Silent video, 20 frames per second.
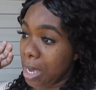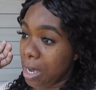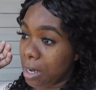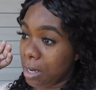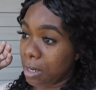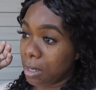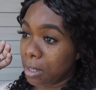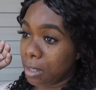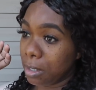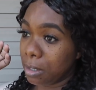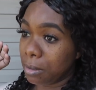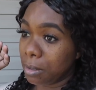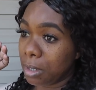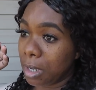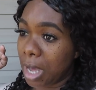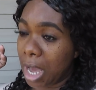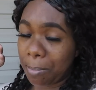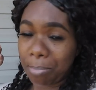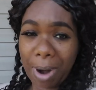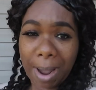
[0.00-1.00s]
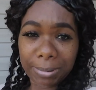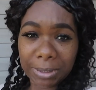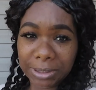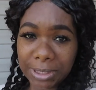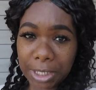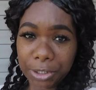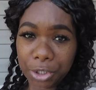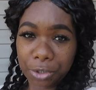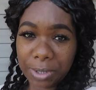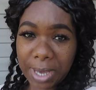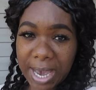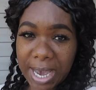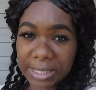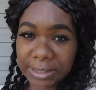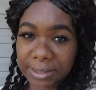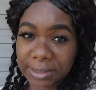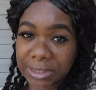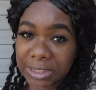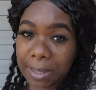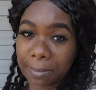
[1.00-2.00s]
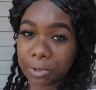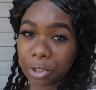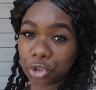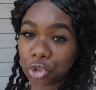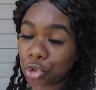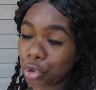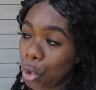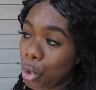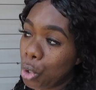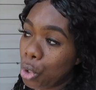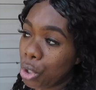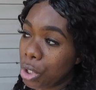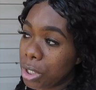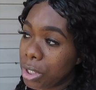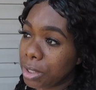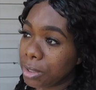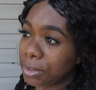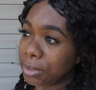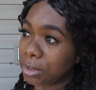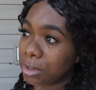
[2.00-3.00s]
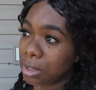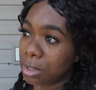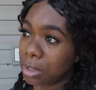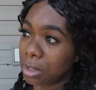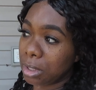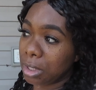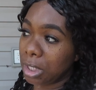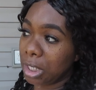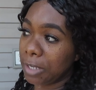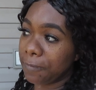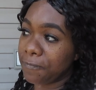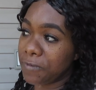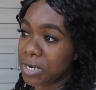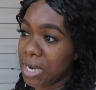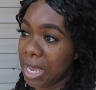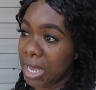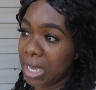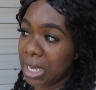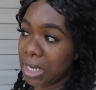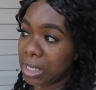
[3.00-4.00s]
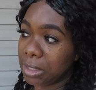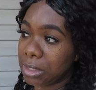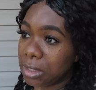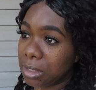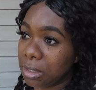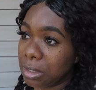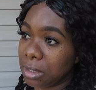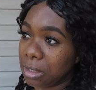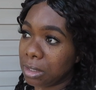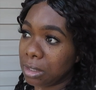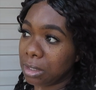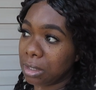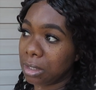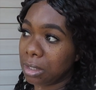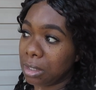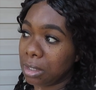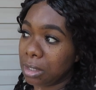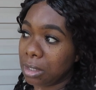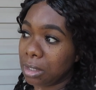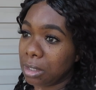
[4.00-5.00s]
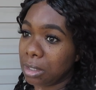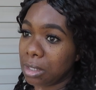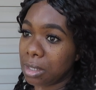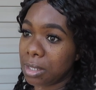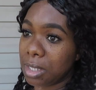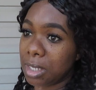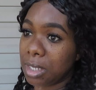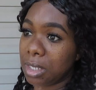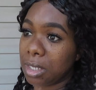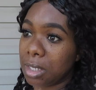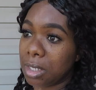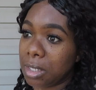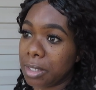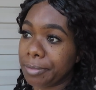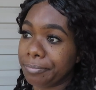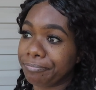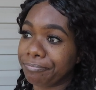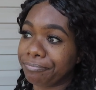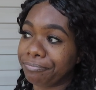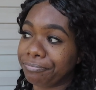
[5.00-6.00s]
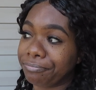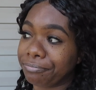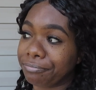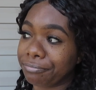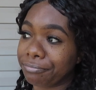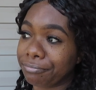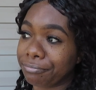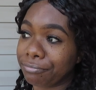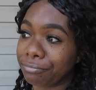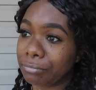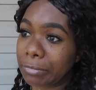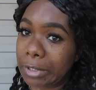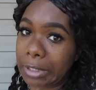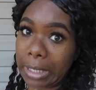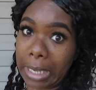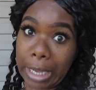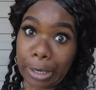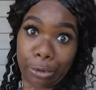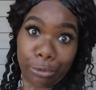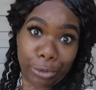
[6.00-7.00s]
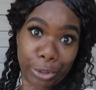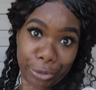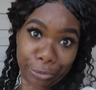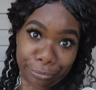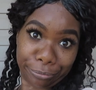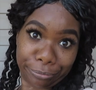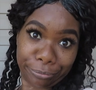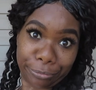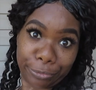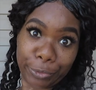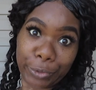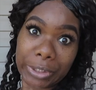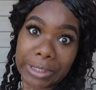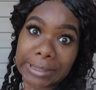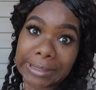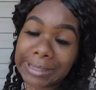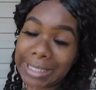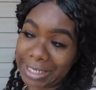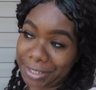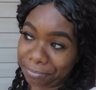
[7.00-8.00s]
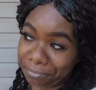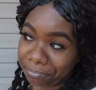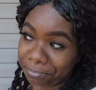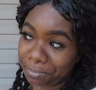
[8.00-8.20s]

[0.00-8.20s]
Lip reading: I'll probably take you guys in some of the stores. If not, then I don't know. We'll see.